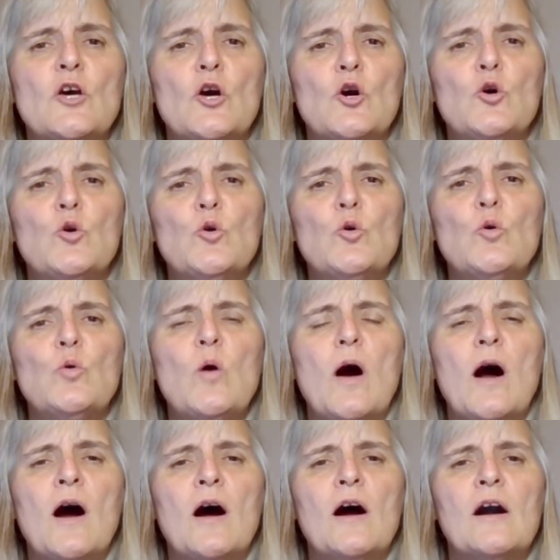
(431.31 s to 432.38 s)
who
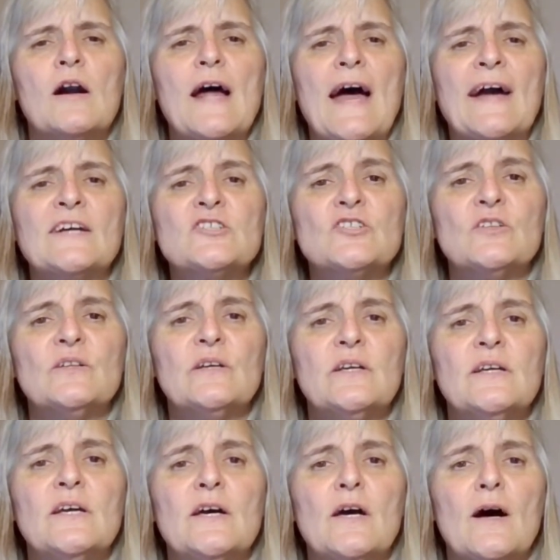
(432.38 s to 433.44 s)
are
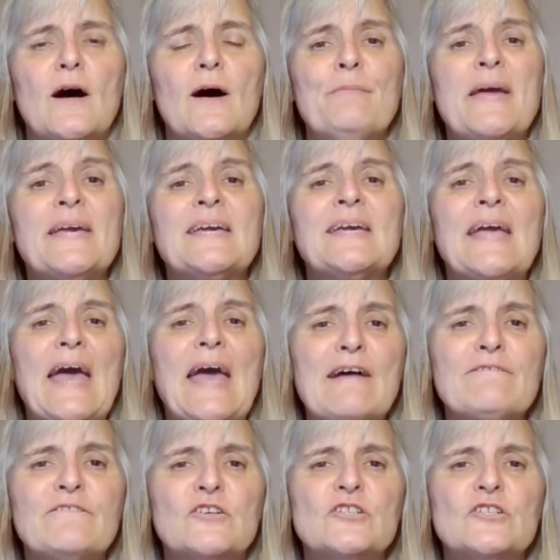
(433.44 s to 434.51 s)
actually making
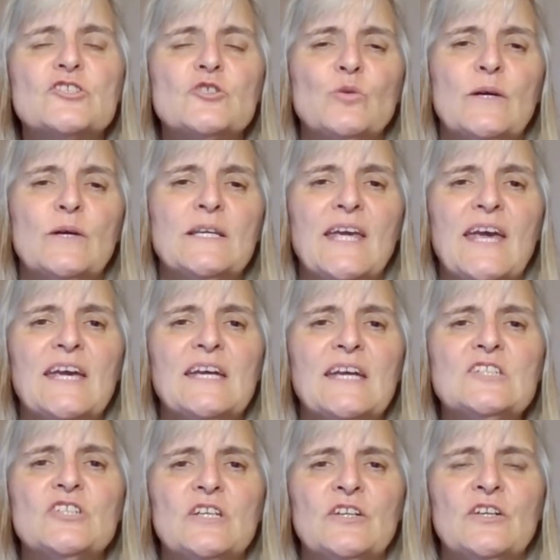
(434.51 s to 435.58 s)
efforts to
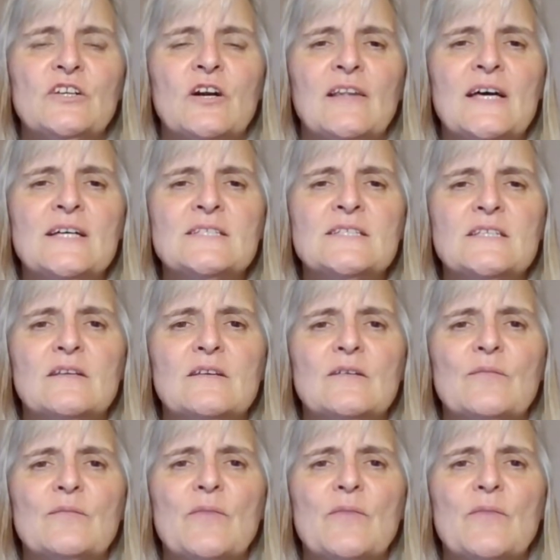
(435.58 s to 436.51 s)
engage in our lesson.